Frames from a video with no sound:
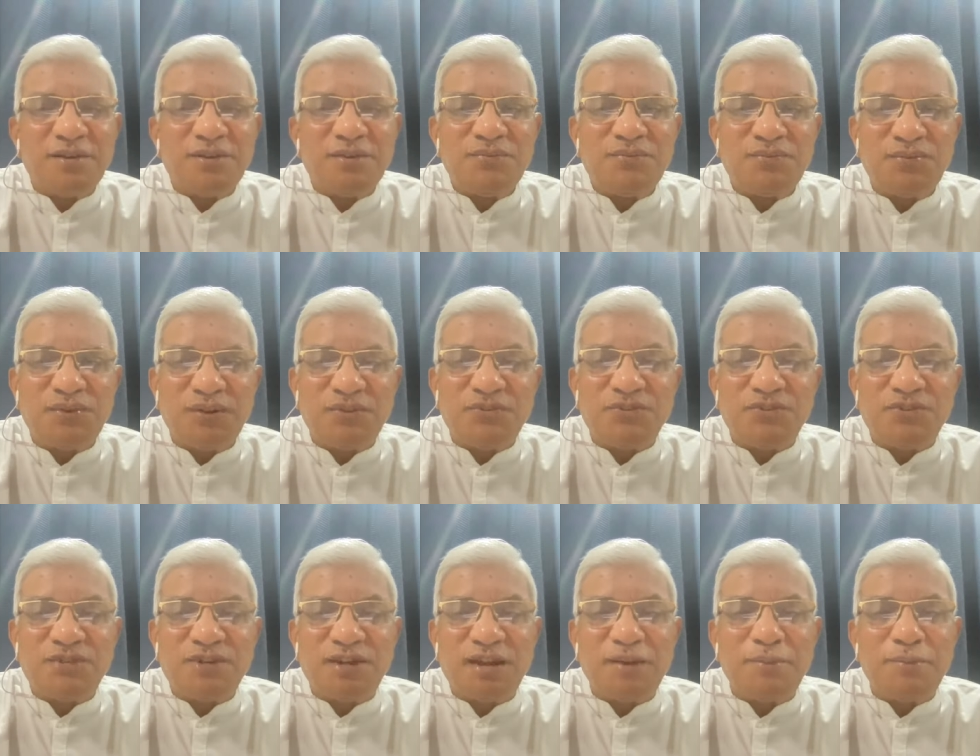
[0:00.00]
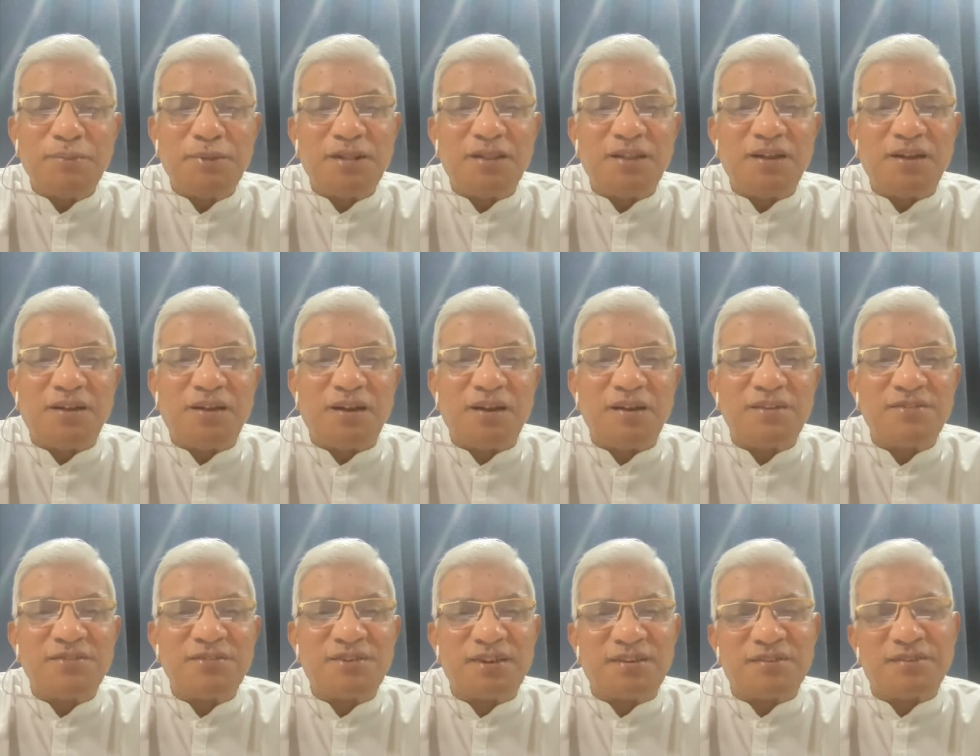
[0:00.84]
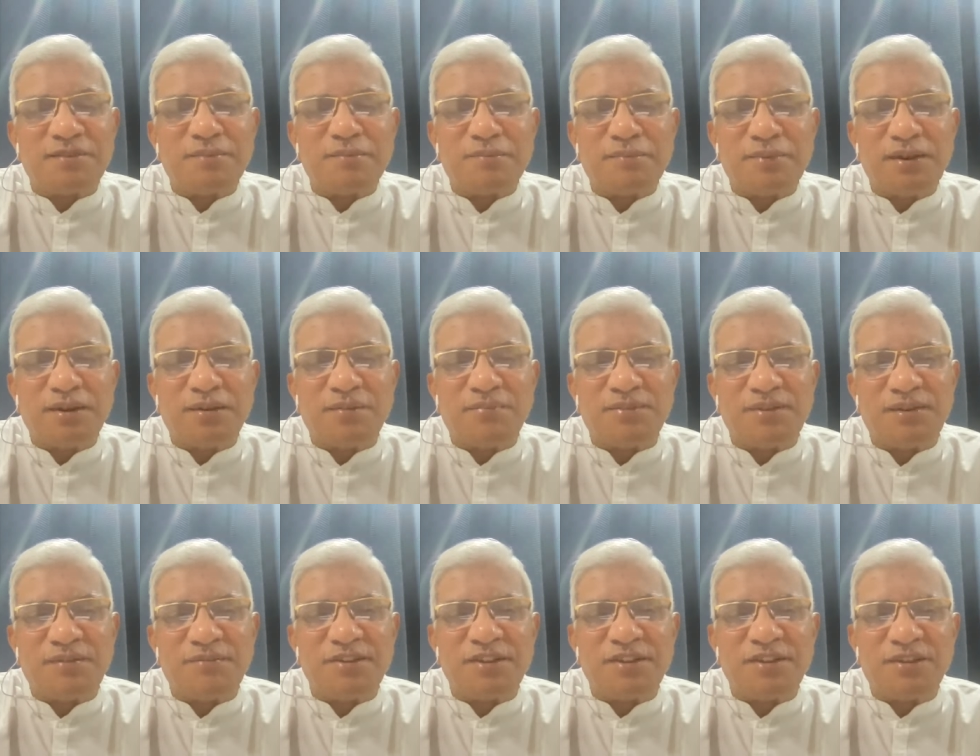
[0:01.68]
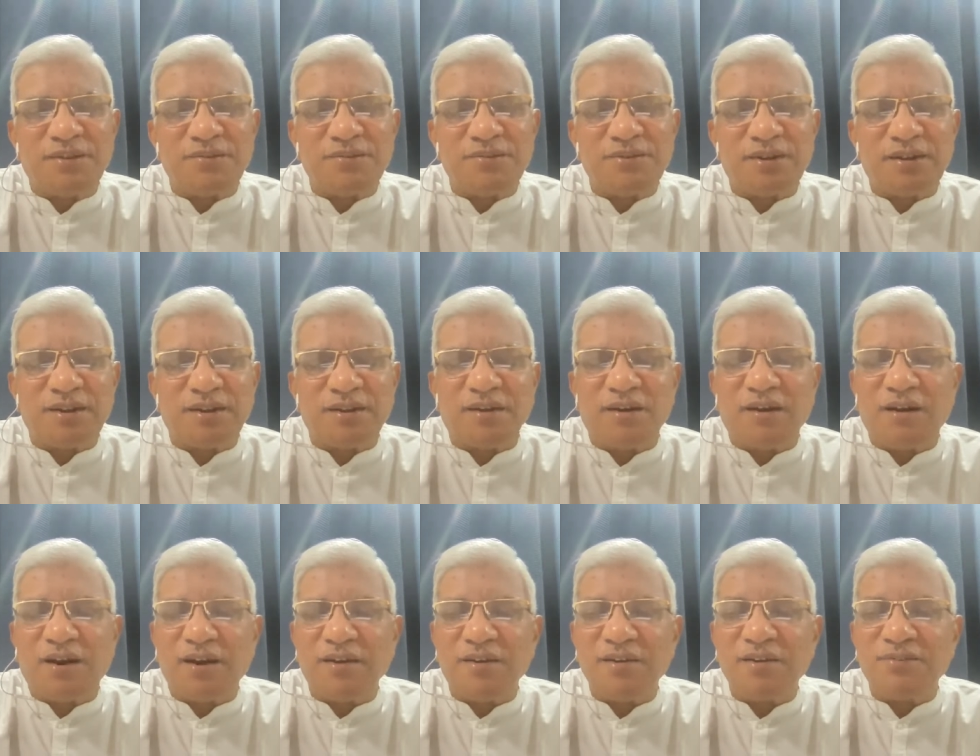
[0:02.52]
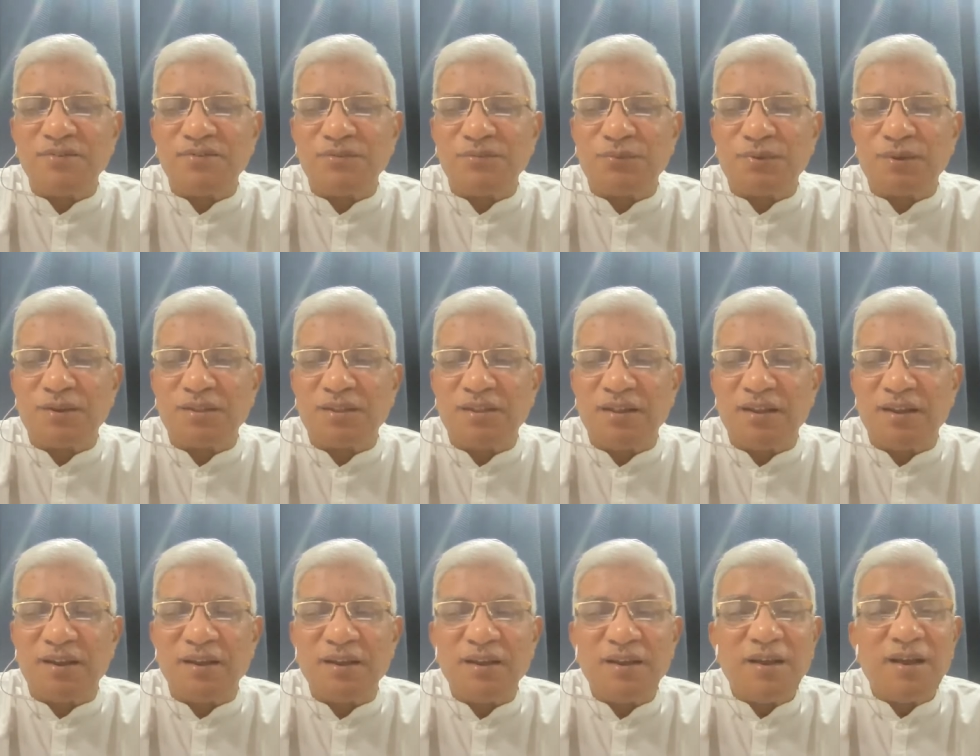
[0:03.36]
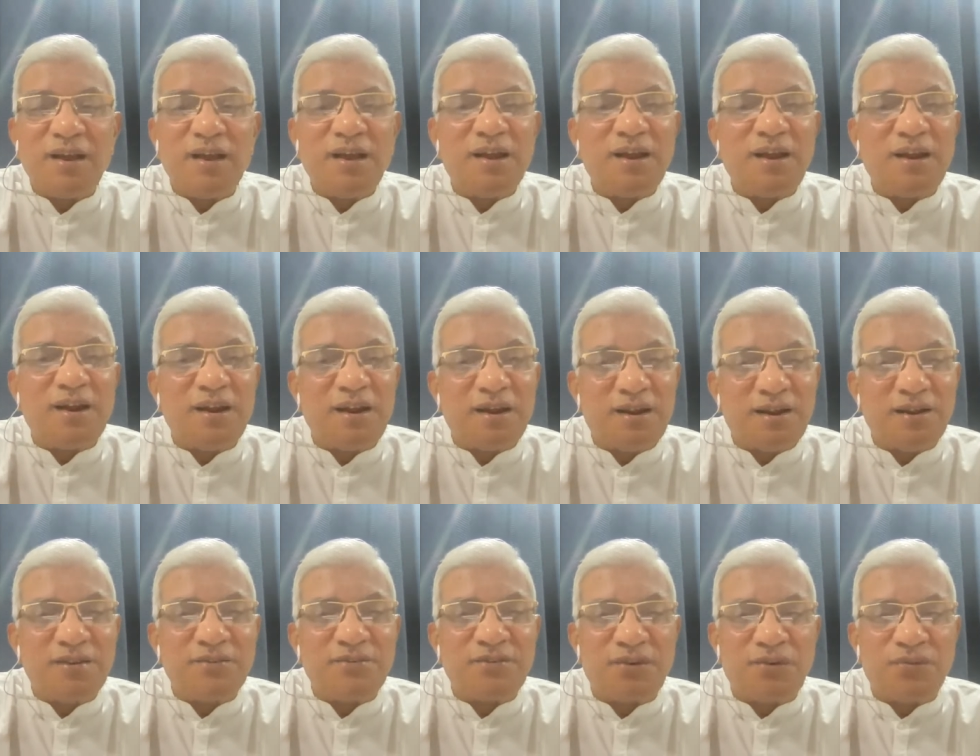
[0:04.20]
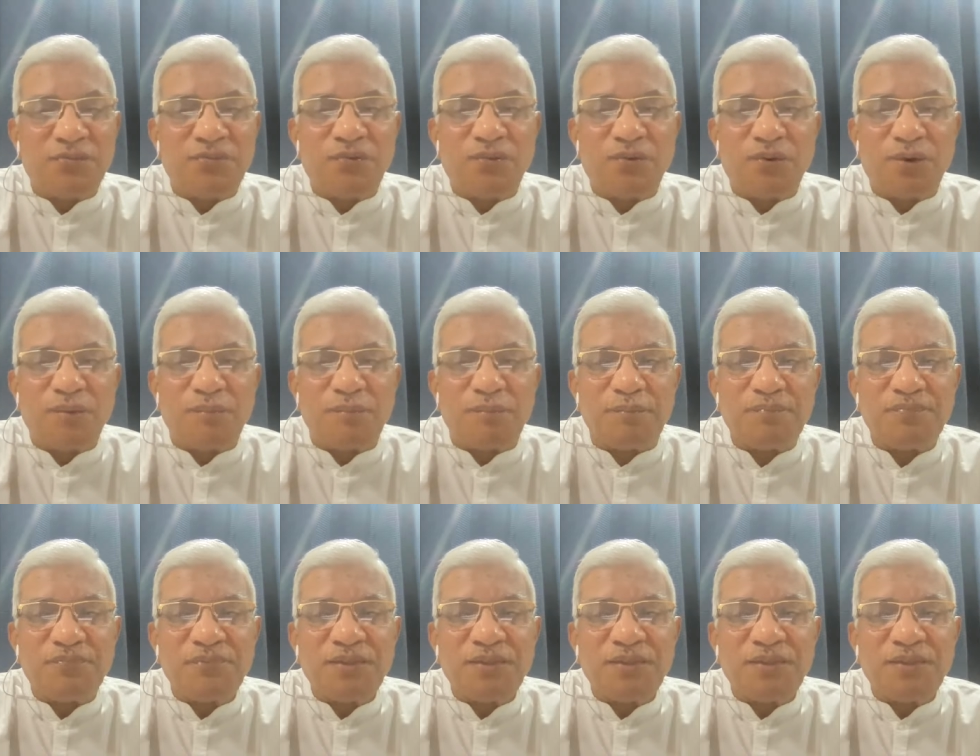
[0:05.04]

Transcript: First time in that August assembly of 7,000 audience who were there in an international forum,